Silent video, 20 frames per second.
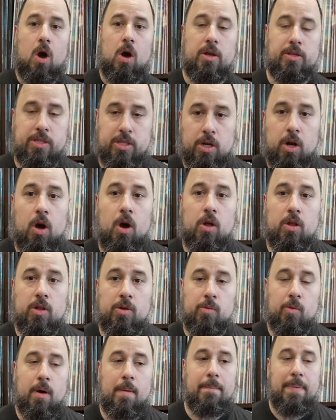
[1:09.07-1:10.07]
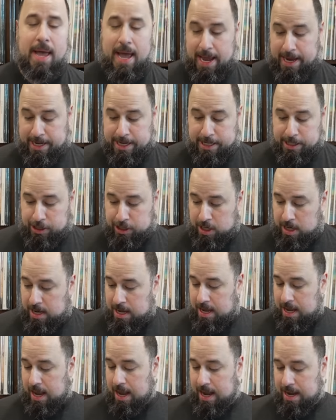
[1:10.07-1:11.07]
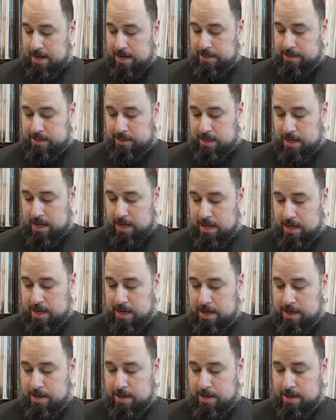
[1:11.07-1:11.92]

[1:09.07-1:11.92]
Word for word: It's an all-in-one package, and it's a uh,